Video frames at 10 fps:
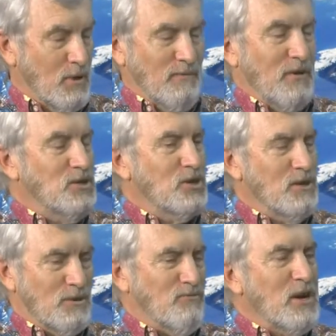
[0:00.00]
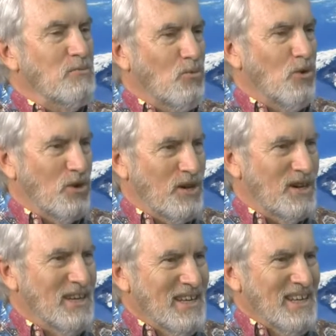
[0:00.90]
eventually the
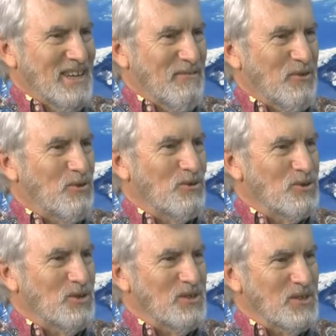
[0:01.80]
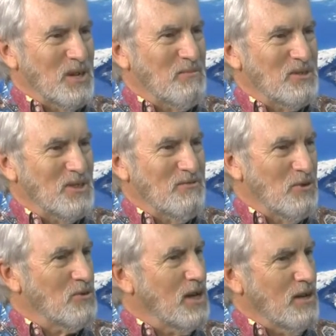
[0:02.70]
rainwater falls on the summits of the
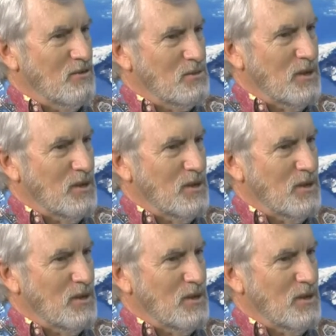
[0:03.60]
volcanoes,